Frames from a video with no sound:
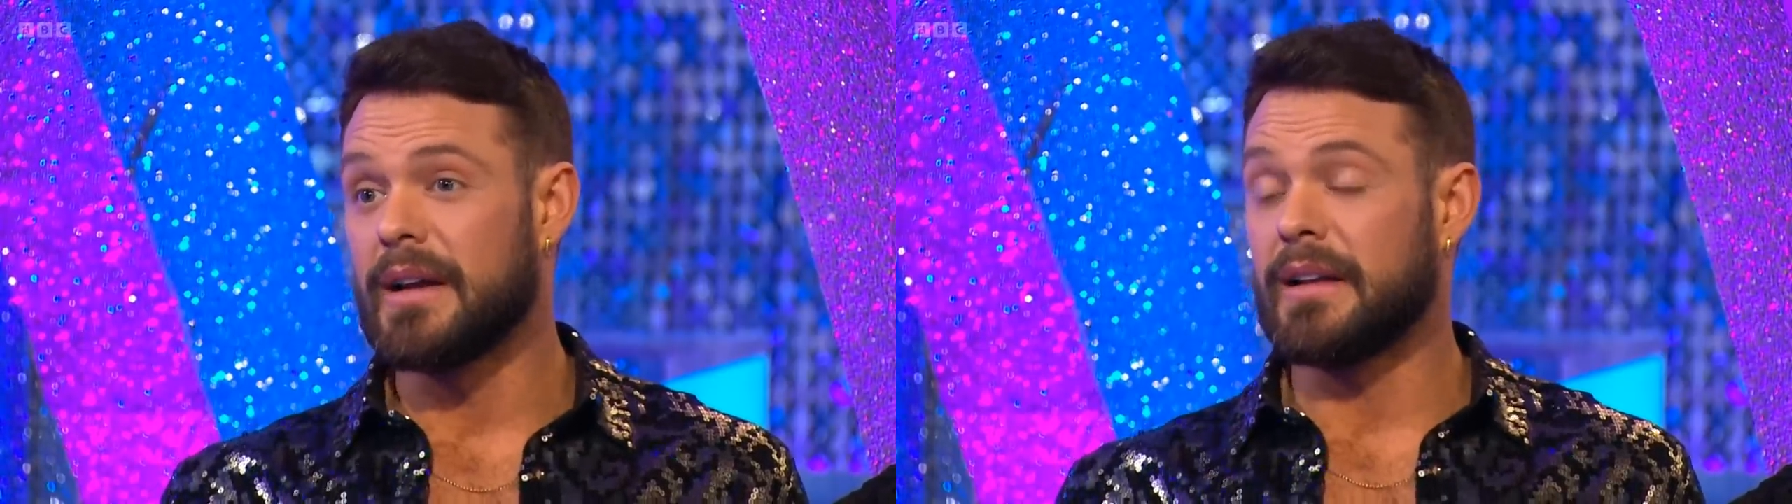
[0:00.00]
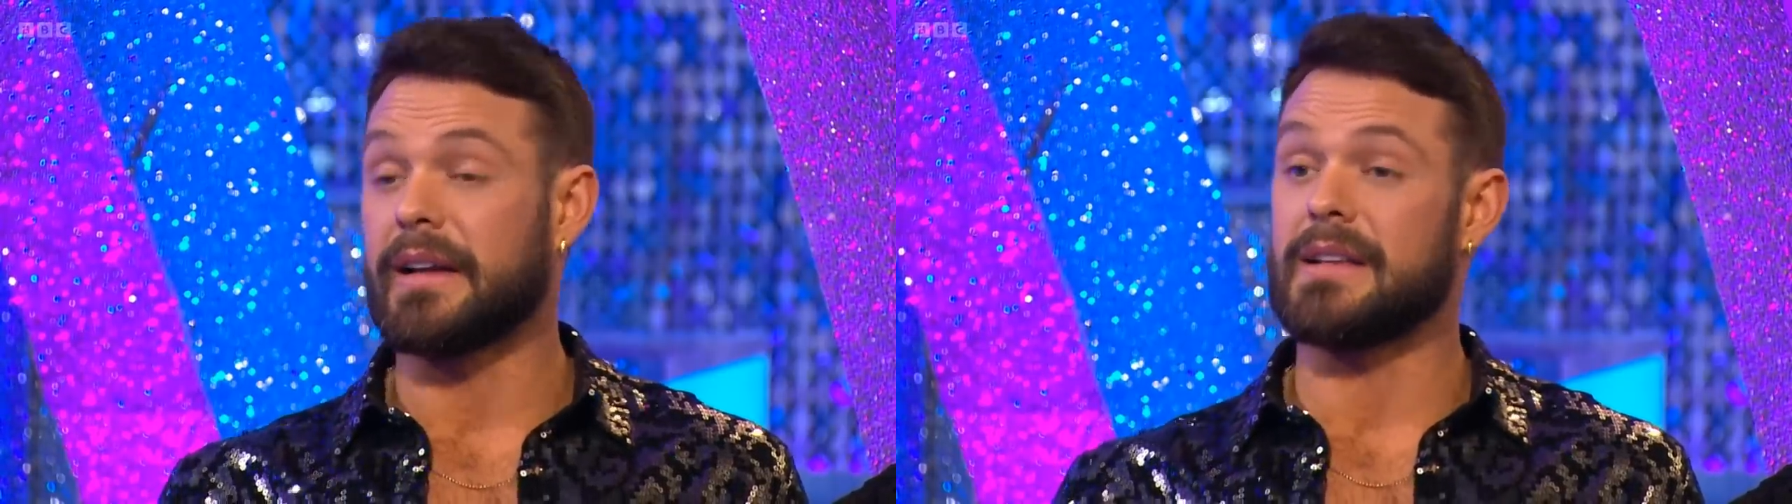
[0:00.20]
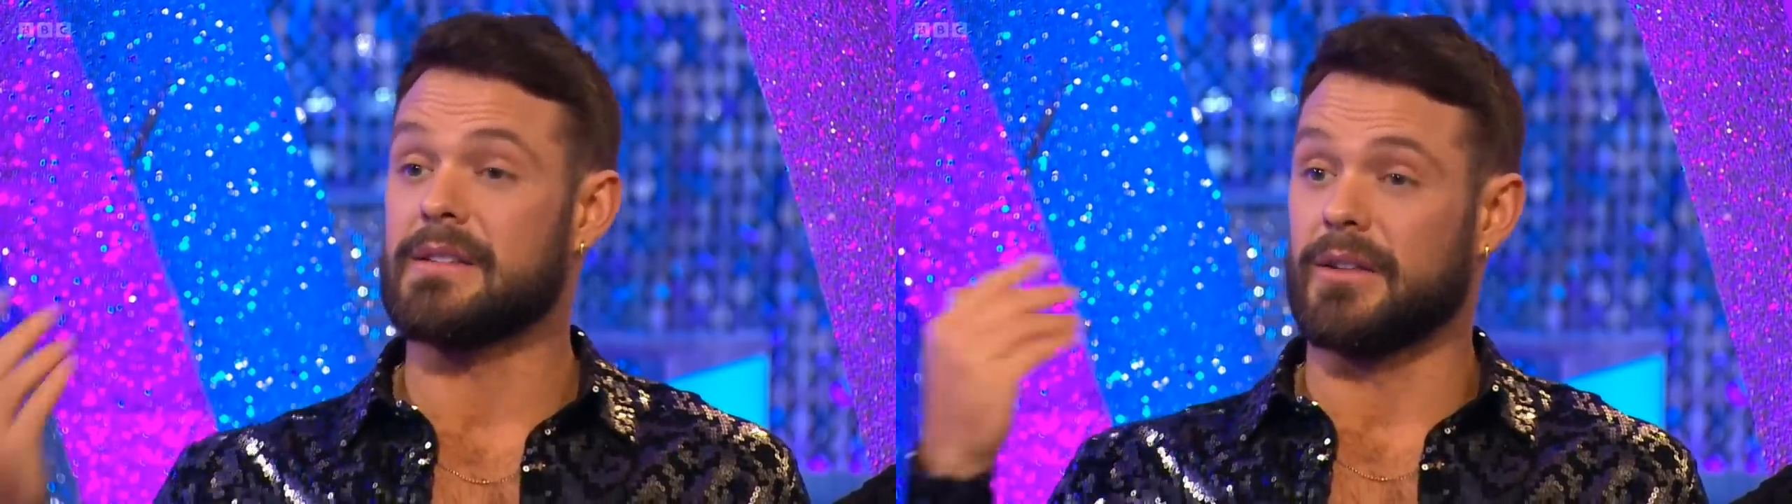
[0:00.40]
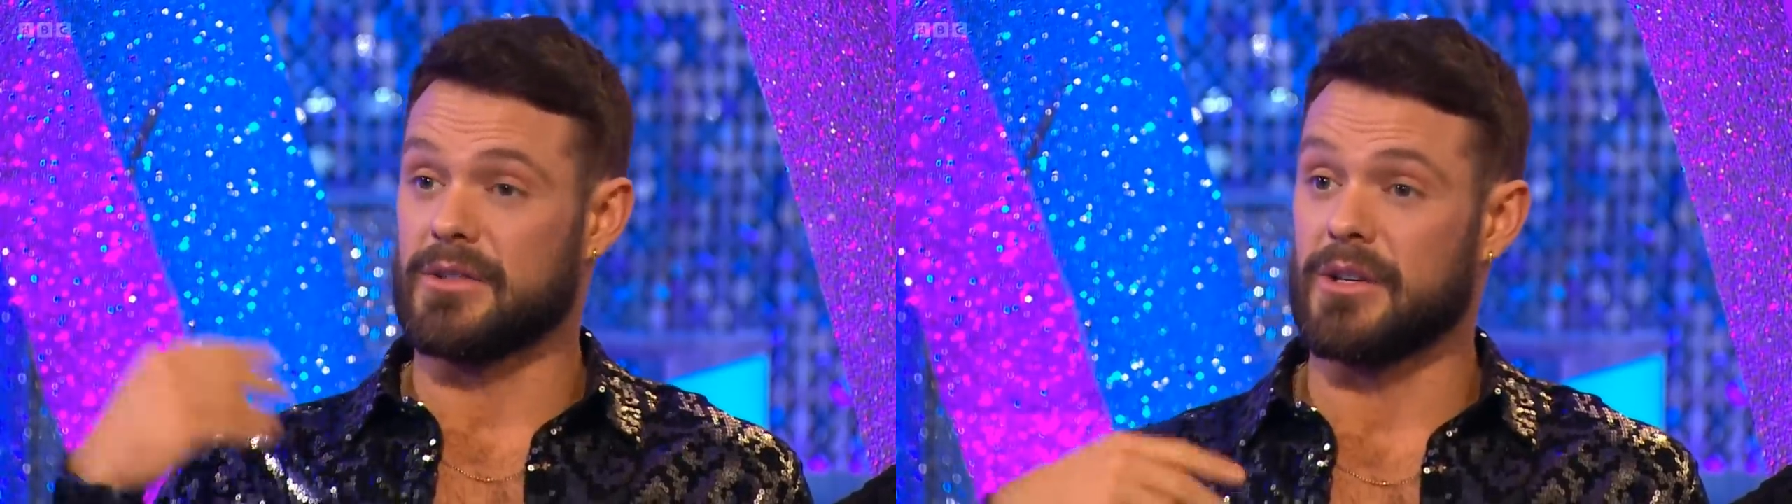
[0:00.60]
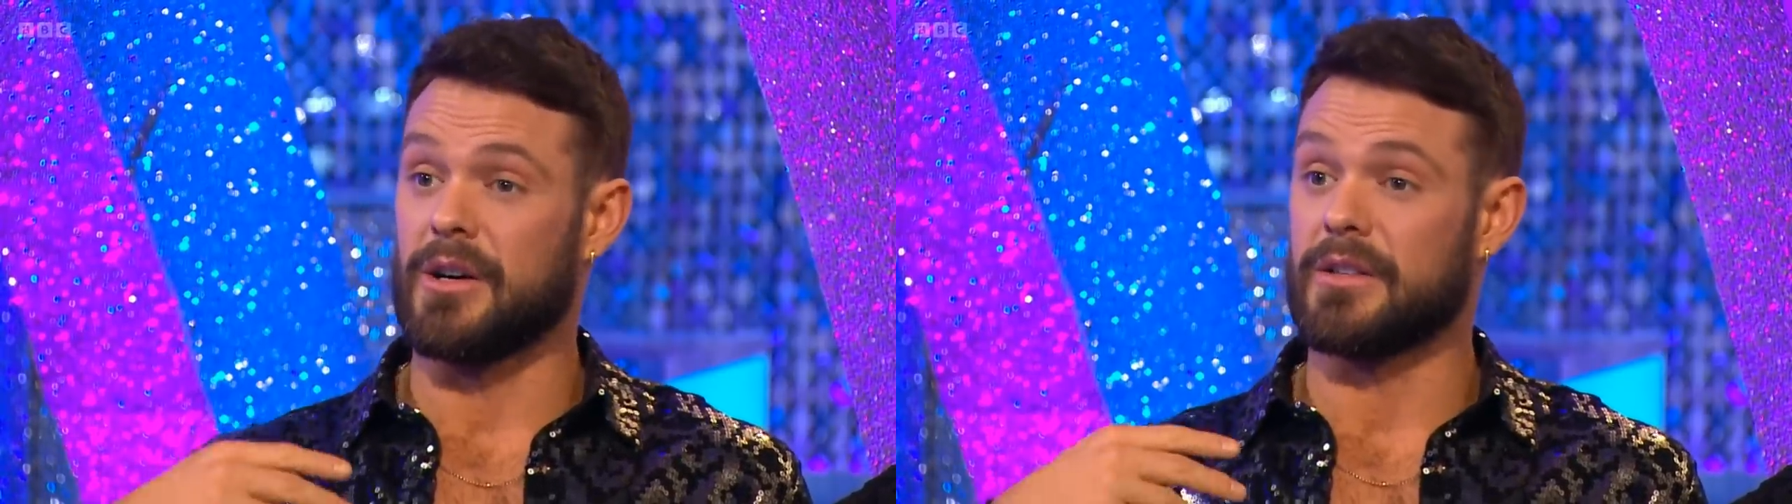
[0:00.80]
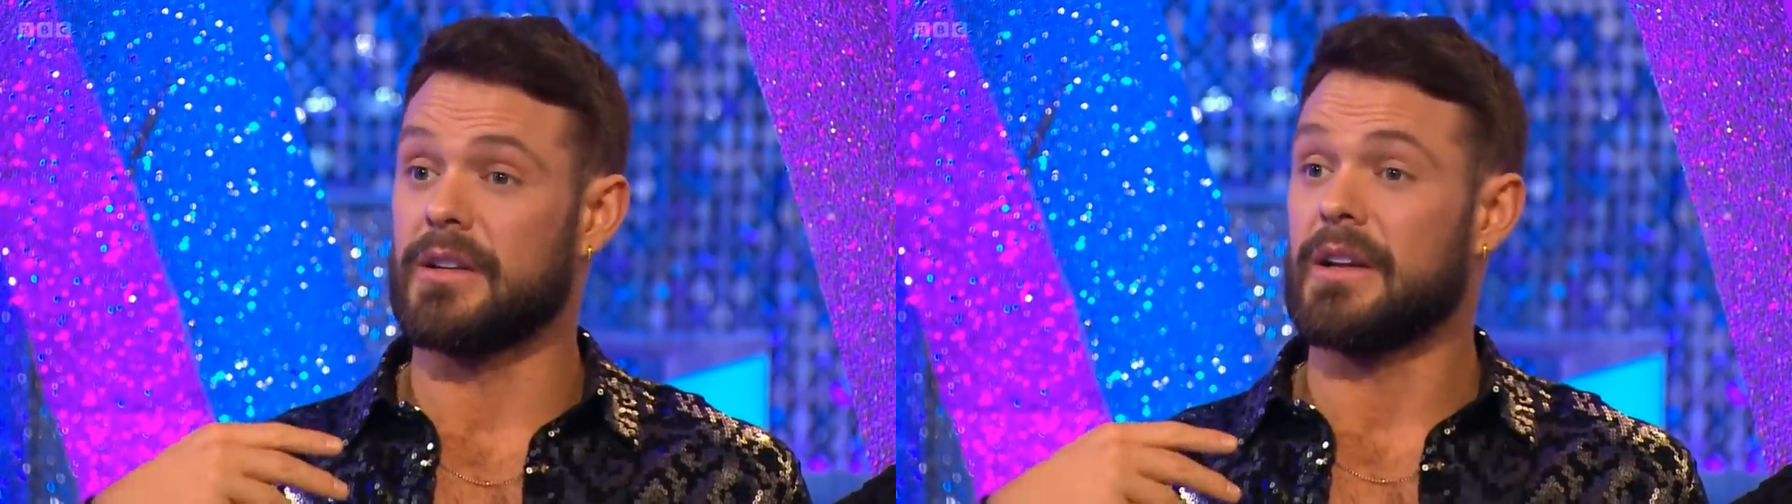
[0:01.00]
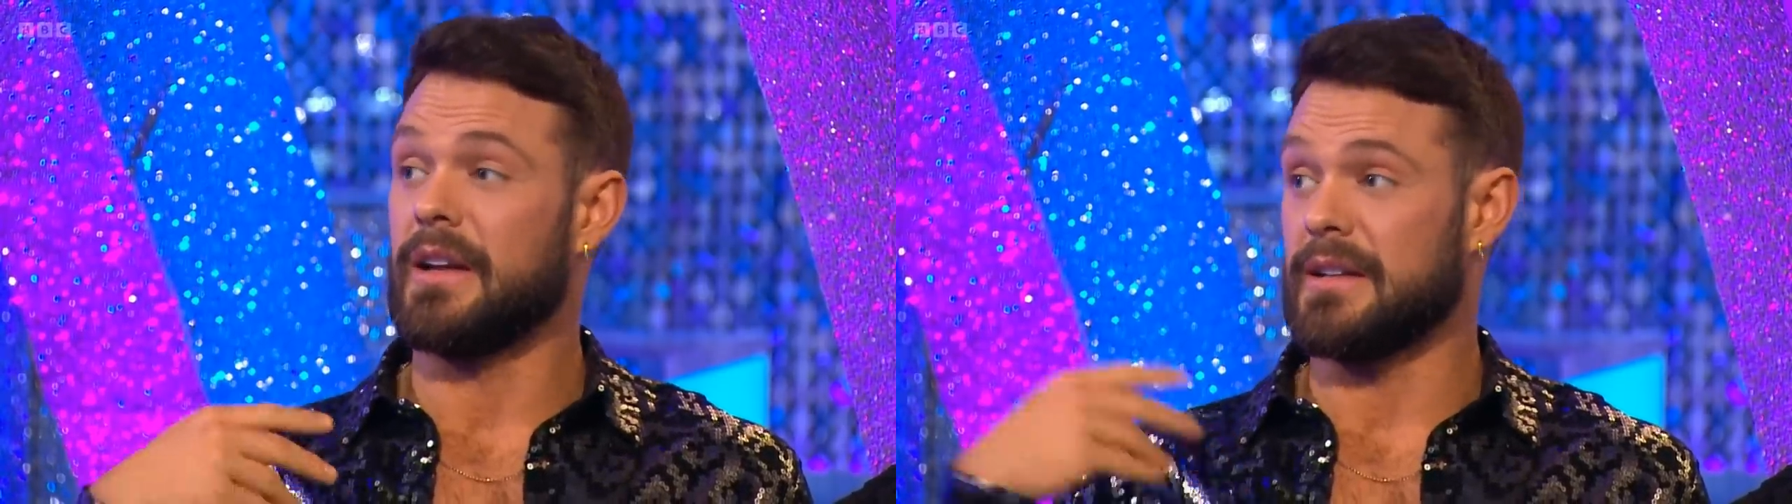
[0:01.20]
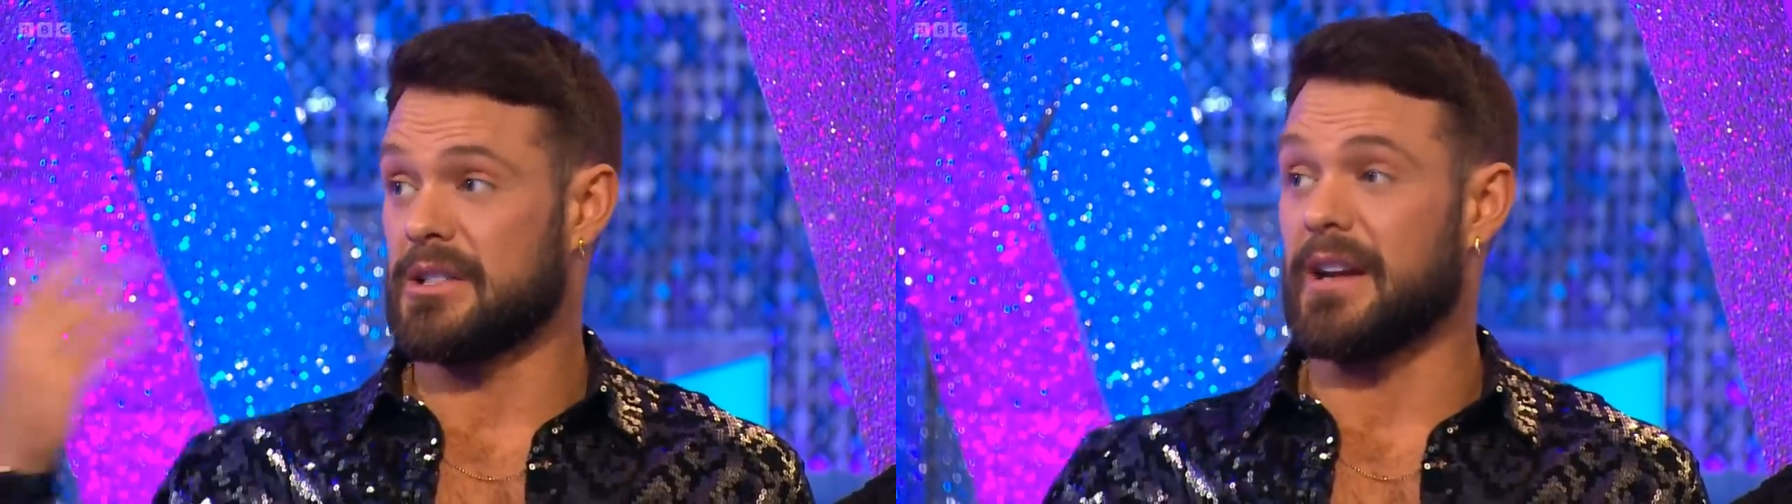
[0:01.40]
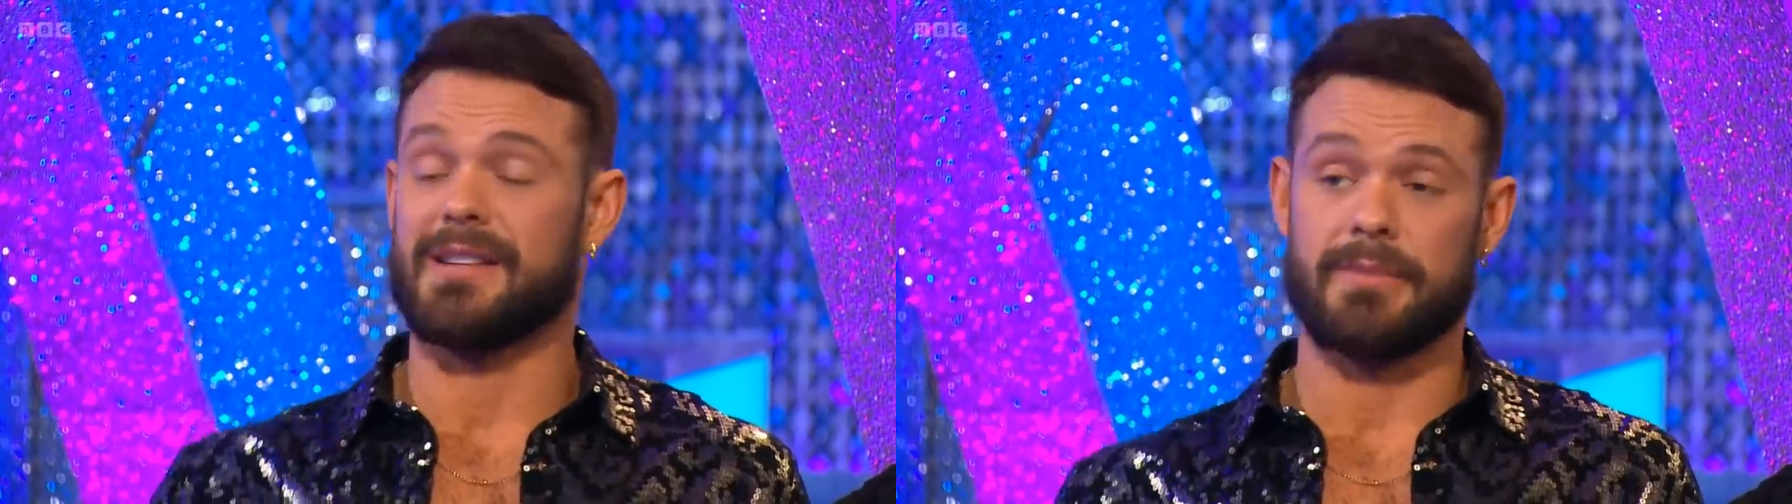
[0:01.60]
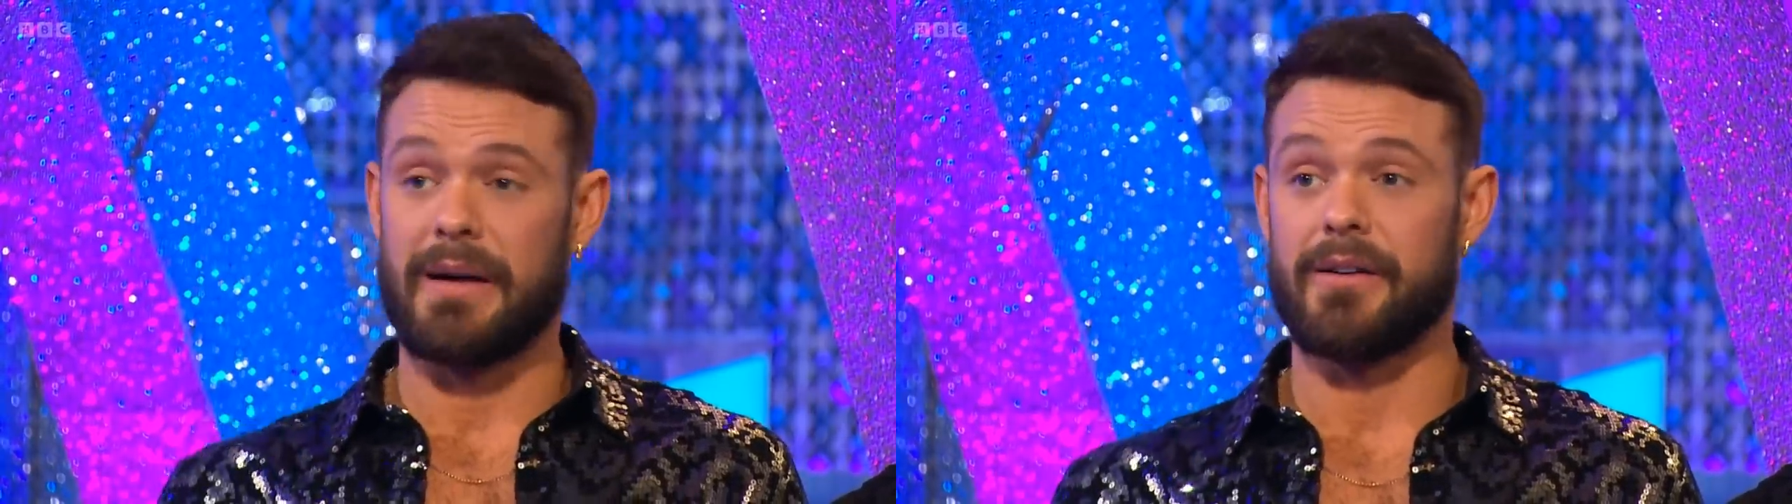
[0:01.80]
Like, it's not John, it's Jack
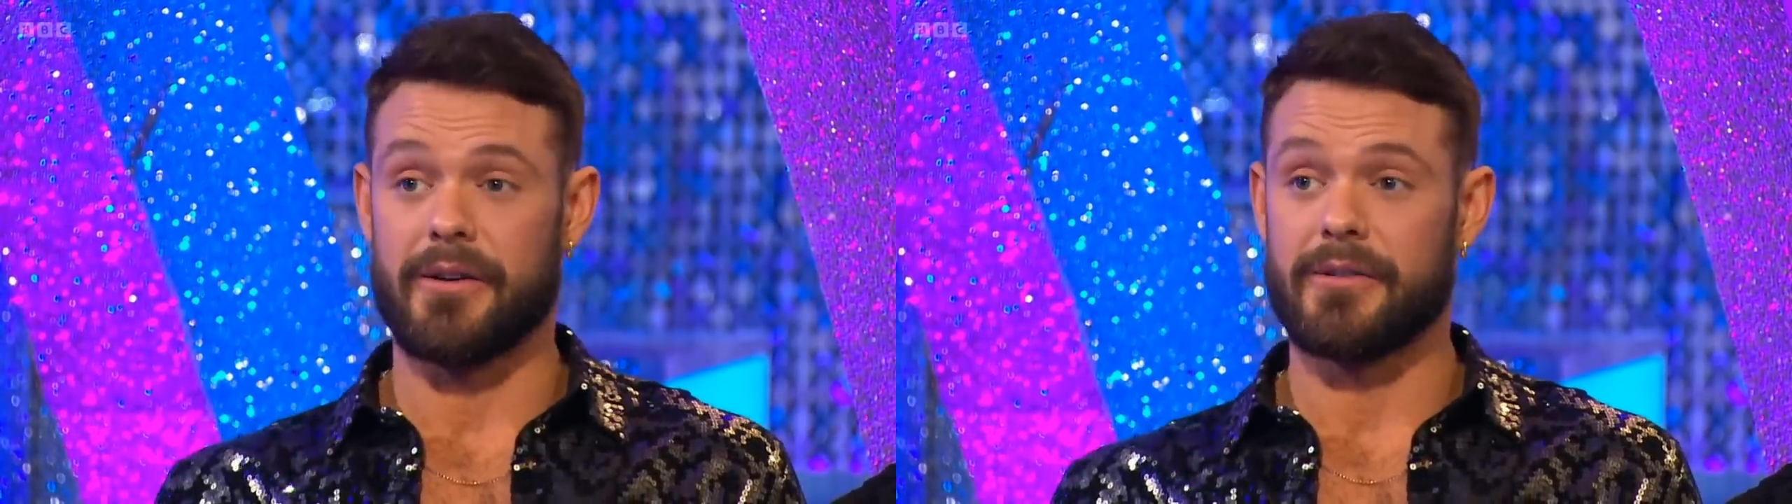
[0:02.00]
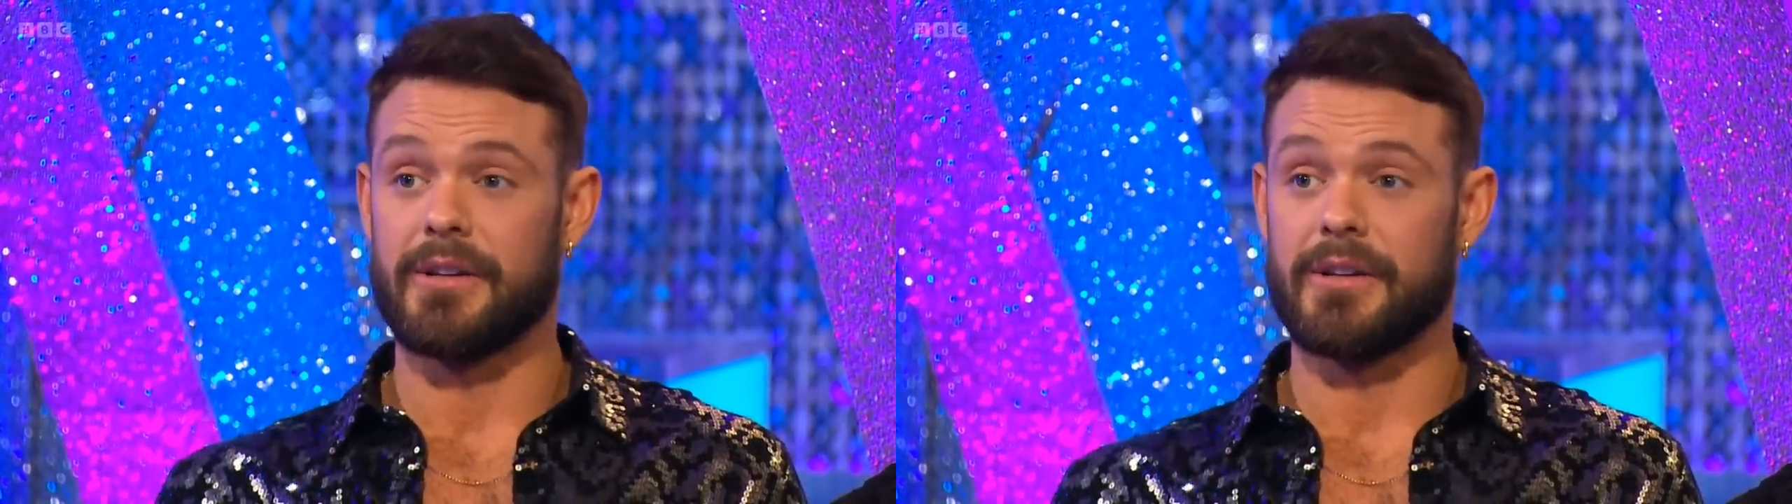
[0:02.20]
Sparrow.